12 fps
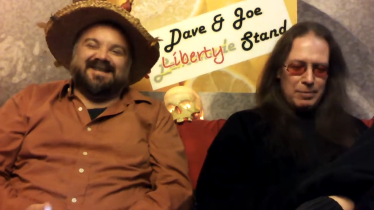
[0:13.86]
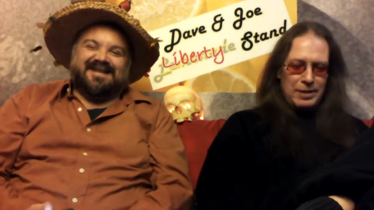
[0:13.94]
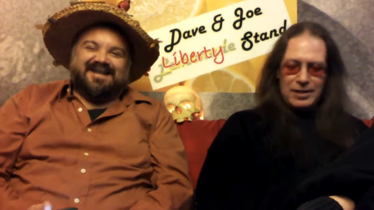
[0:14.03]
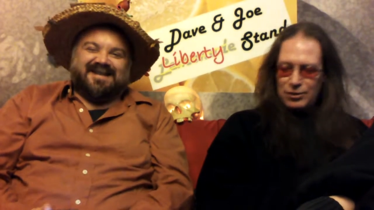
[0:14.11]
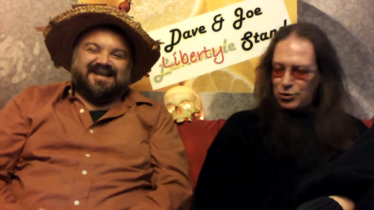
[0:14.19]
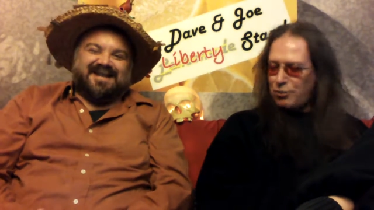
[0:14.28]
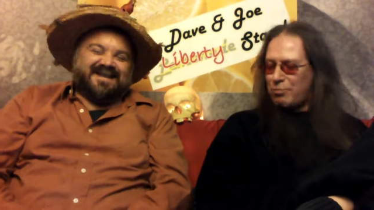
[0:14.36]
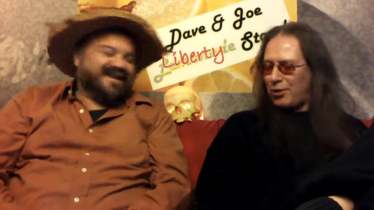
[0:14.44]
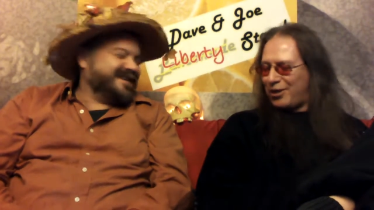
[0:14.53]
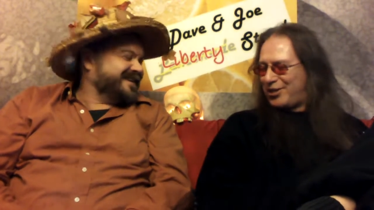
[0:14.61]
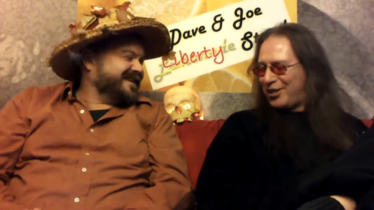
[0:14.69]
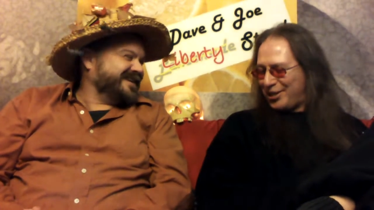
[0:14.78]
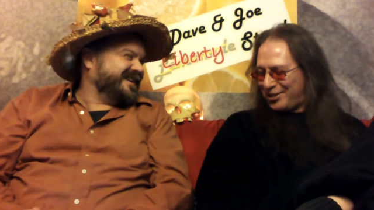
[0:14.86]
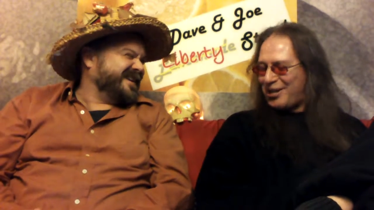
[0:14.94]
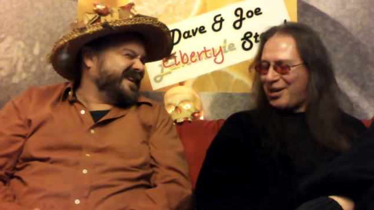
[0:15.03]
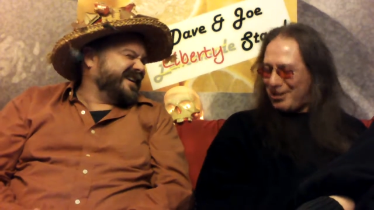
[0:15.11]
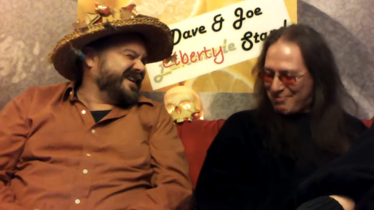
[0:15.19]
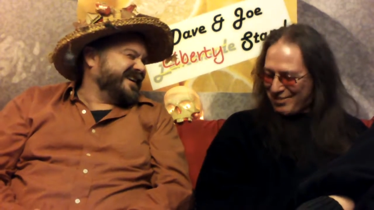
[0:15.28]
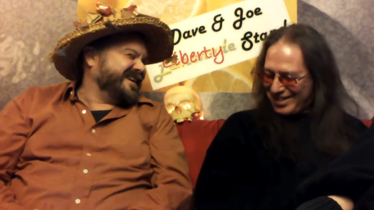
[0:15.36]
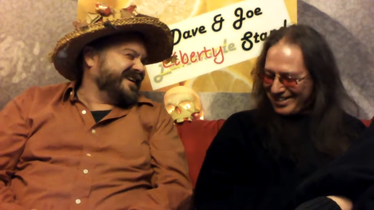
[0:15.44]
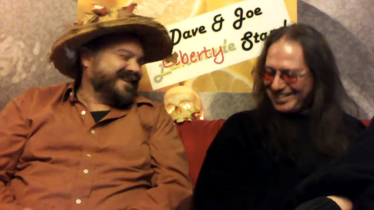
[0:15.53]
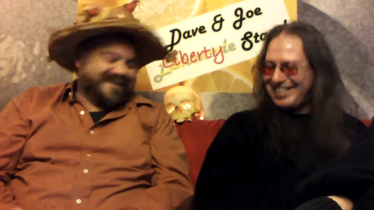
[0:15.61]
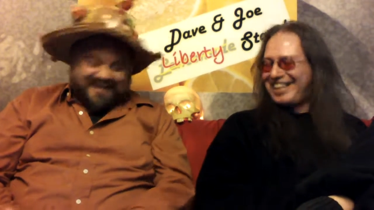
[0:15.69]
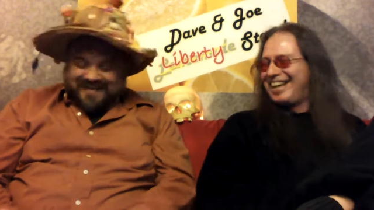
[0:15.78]
Speaker 1: well, because you brought this up,
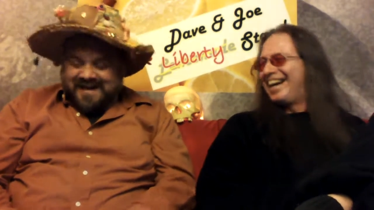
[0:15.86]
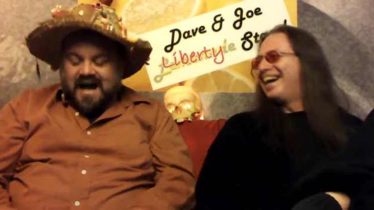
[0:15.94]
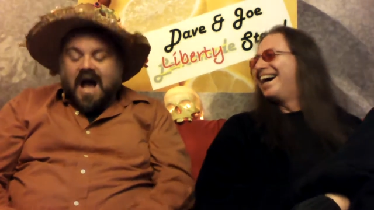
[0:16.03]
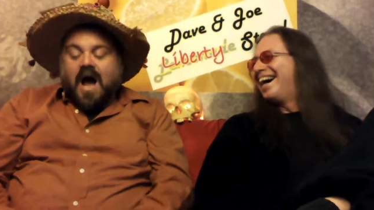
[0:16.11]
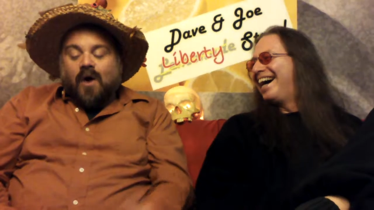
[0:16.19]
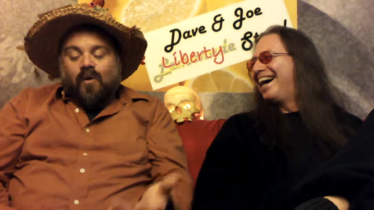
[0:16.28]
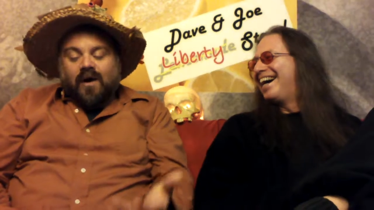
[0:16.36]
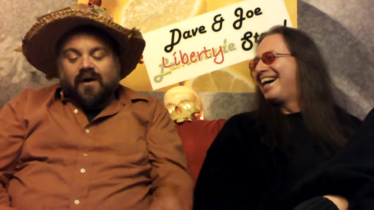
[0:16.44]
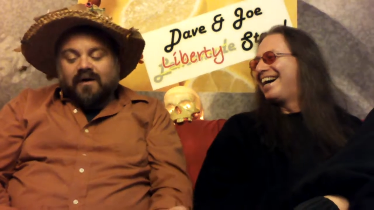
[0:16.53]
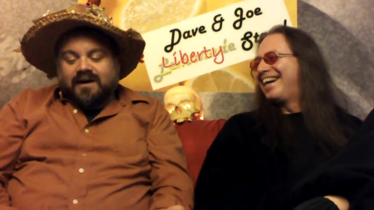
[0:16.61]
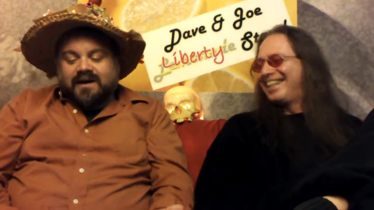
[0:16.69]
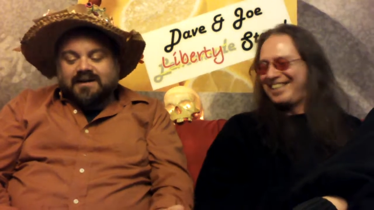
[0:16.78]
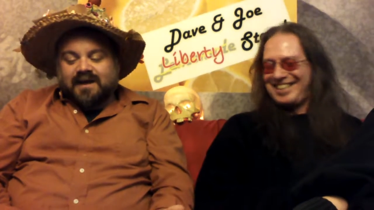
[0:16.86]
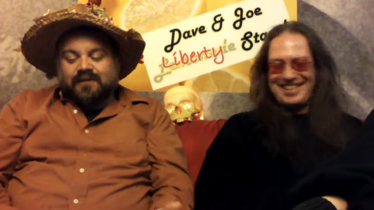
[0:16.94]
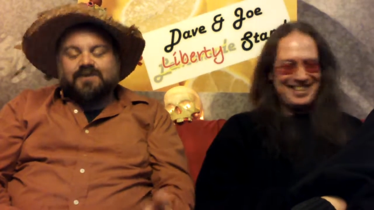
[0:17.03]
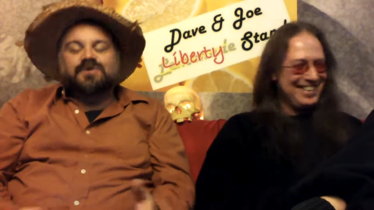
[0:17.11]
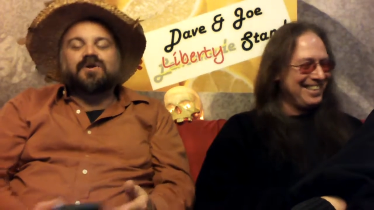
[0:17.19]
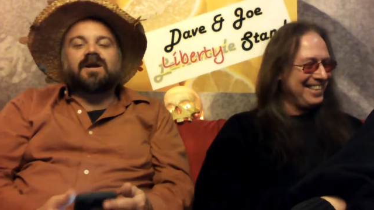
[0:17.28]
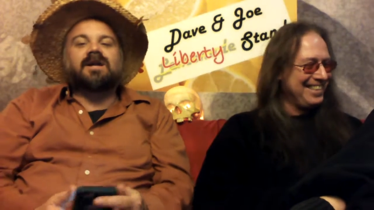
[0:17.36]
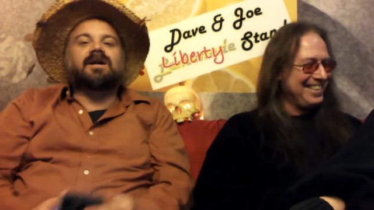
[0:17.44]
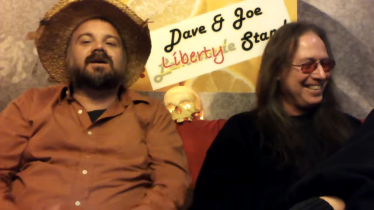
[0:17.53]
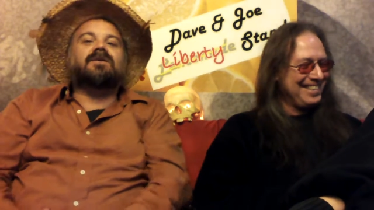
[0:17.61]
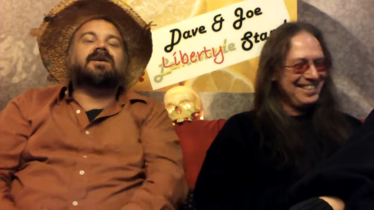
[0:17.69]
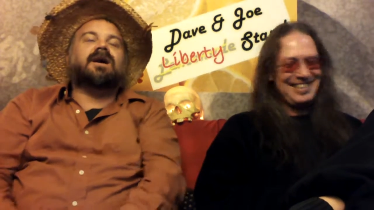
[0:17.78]
man.
Speaker 2: well, because I was trying
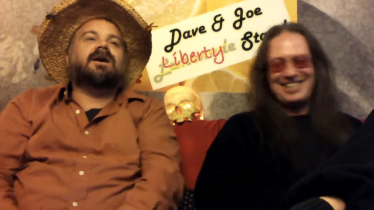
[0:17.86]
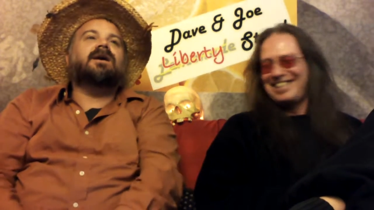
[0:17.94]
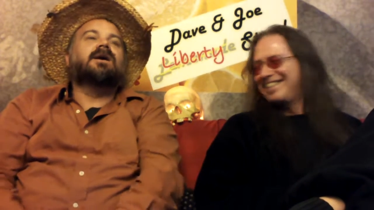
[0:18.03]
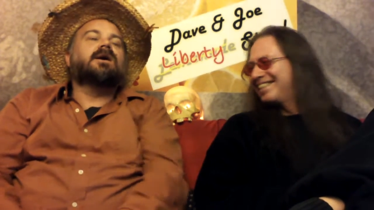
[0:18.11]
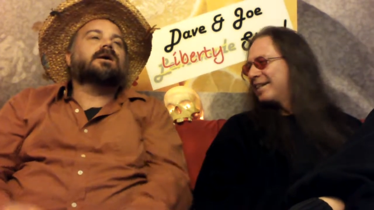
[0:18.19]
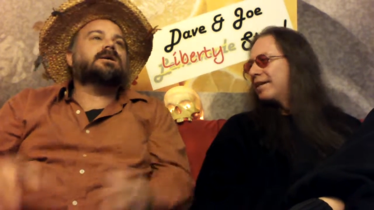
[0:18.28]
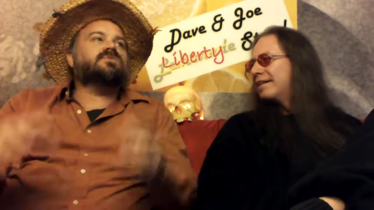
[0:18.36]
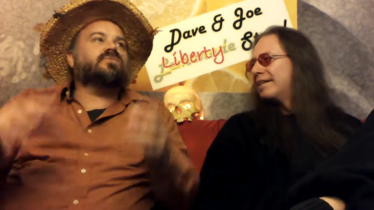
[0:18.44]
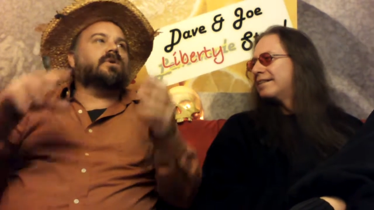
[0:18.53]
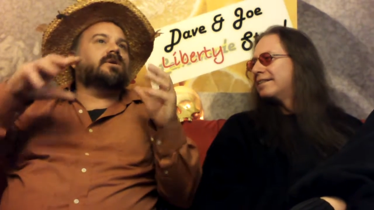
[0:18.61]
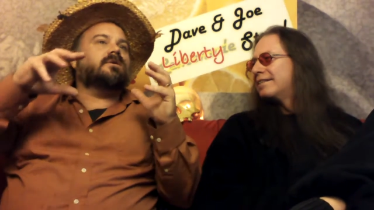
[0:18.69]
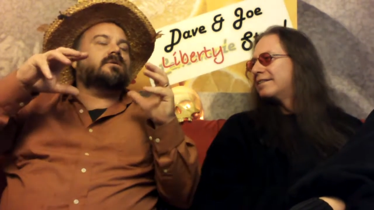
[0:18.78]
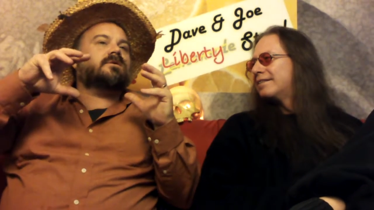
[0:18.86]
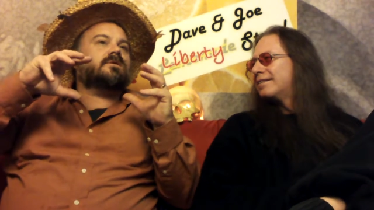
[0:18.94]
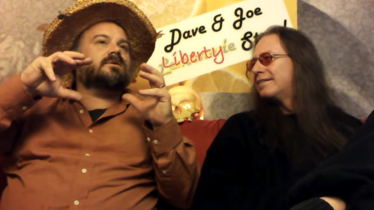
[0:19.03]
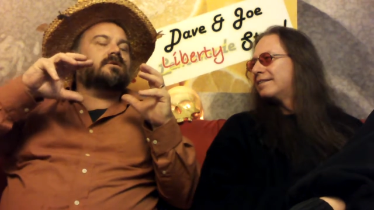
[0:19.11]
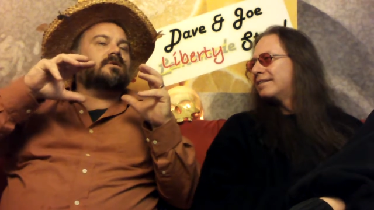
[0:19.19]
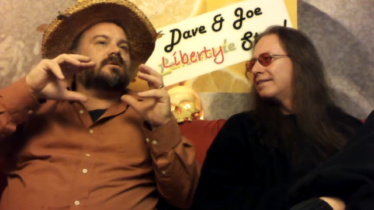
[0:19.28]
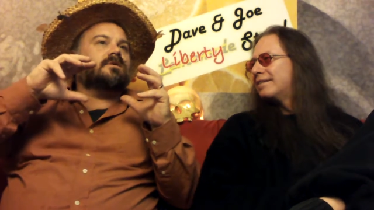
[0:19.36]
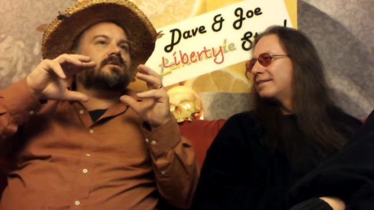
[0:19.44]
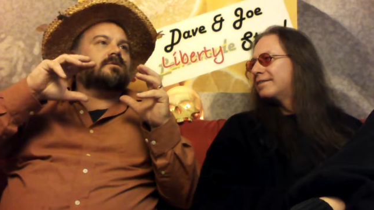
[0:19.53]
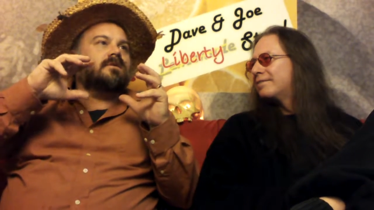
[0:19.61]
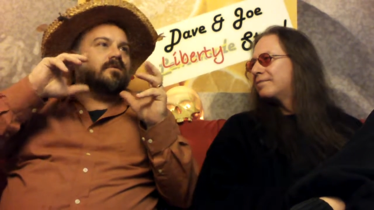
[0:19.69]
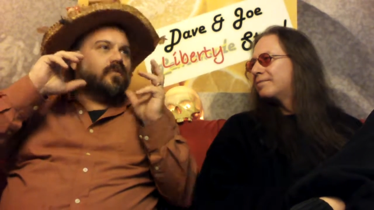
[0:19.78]
to, okay, because when,
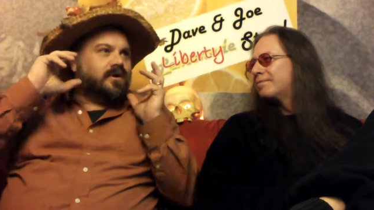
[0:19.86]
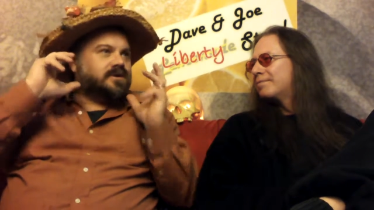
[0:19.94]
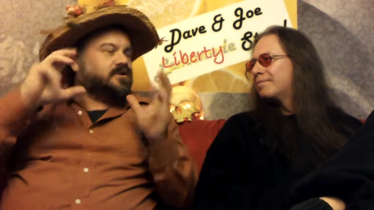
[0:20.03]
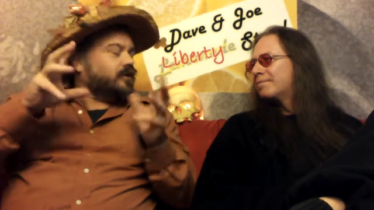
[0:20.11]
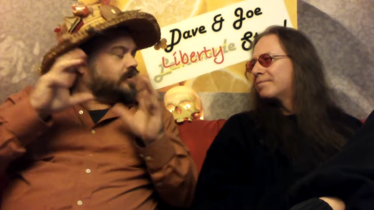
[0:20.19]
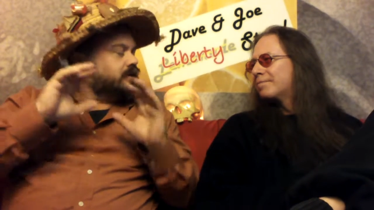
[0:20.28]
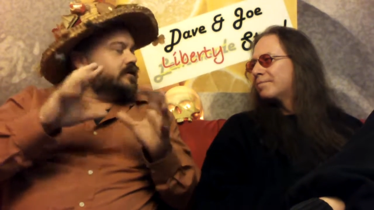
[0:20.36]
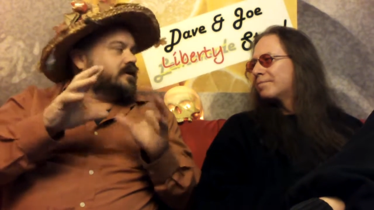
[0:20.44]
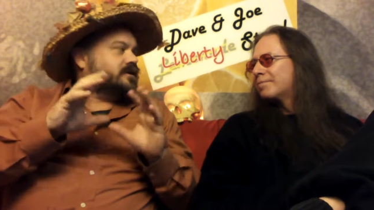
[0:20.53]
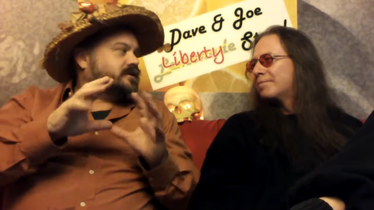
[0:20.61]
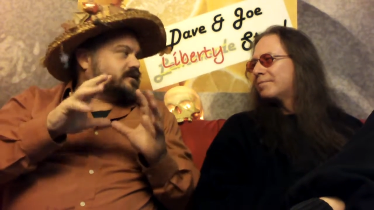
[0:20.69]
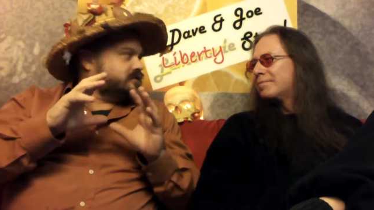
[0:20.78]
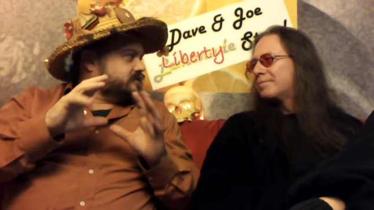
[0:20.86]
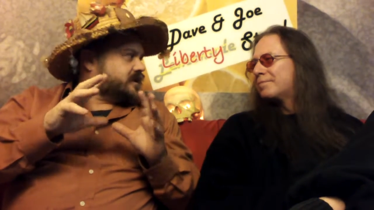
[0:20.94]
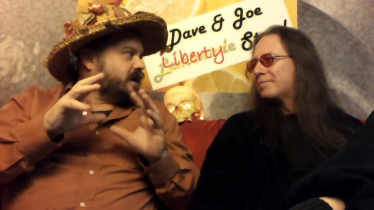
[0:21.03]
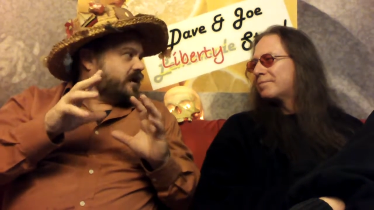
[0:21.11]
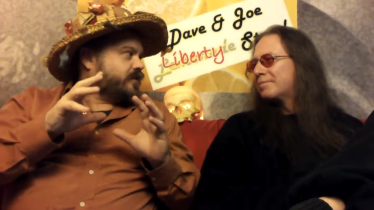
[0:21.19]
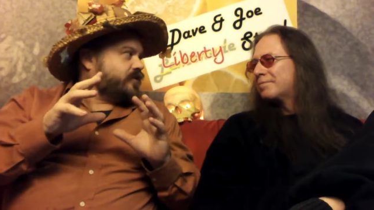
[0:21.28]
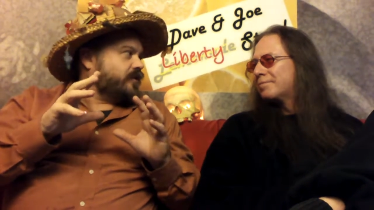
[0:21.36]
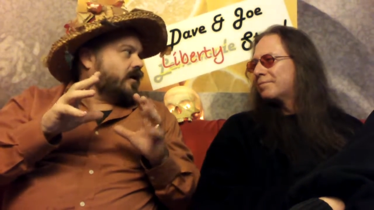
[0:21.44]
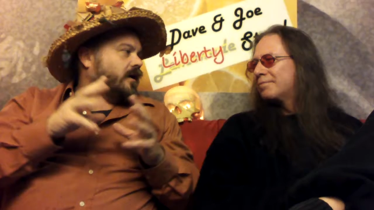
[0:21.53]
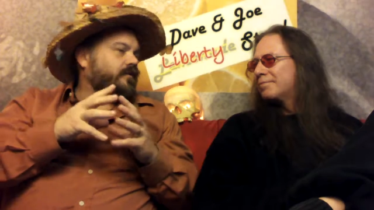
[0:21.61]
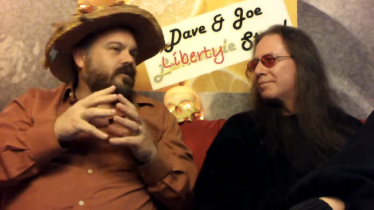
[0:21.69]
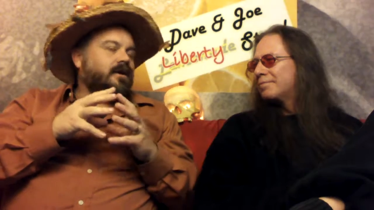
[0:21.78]
what started this kind of
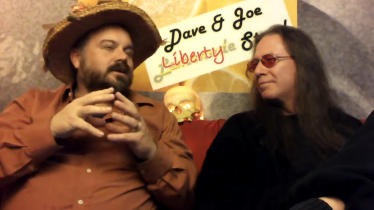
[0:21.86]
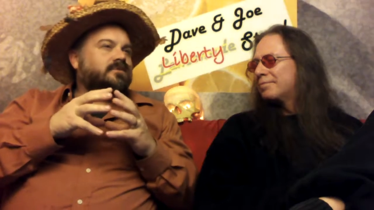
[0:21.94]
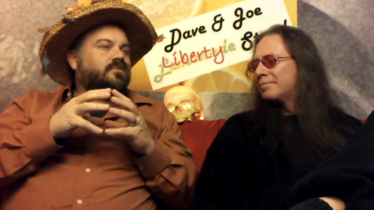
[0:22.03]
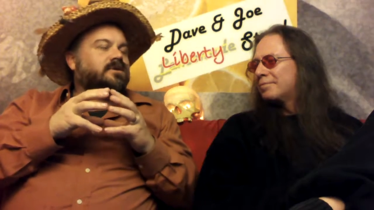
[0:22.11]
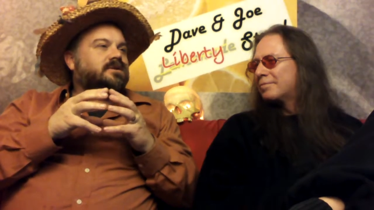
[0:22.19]
thought is,